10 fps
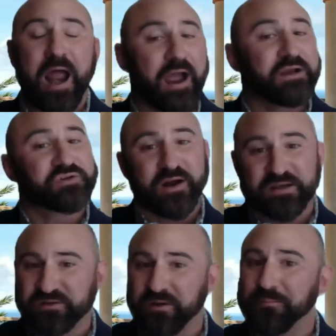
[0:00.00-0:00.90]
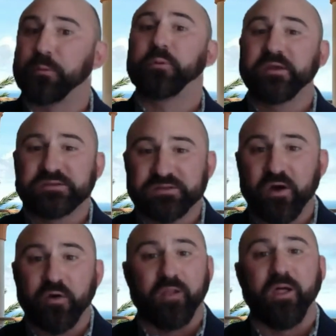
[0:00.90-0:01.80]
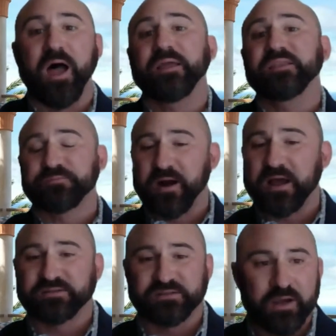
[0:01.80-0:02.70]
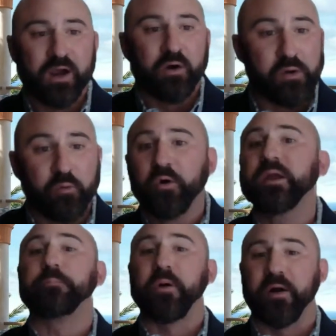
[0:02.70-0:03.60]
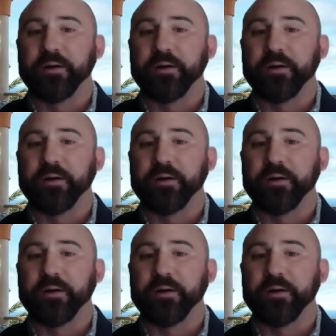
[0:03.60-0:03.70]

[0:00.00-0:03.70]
I trust them, but please note, along this process, we will get burnt.